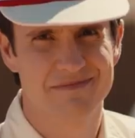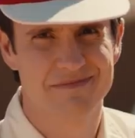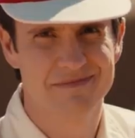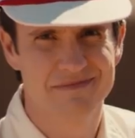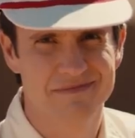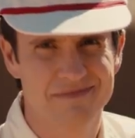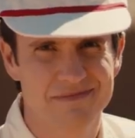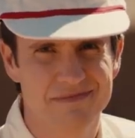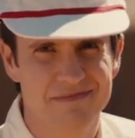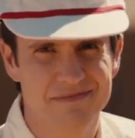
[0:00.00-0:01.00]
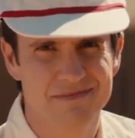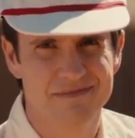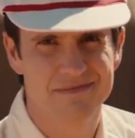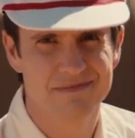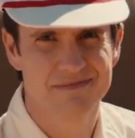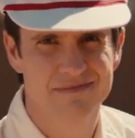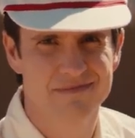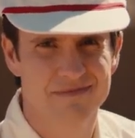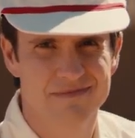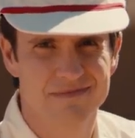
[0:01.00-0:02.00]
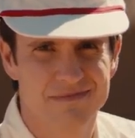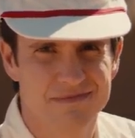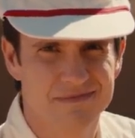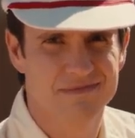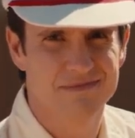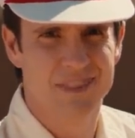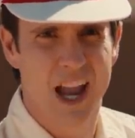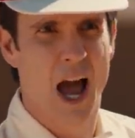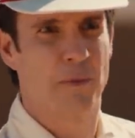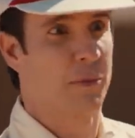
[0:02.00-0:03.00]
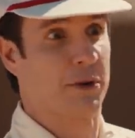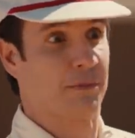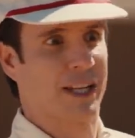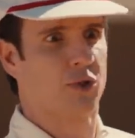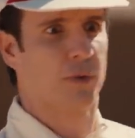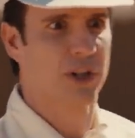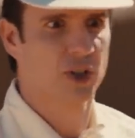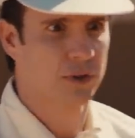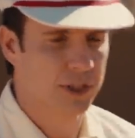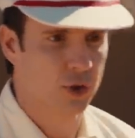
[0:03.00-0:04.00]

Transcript: named Tony Mullane. He's like, I'm not even pitching real to this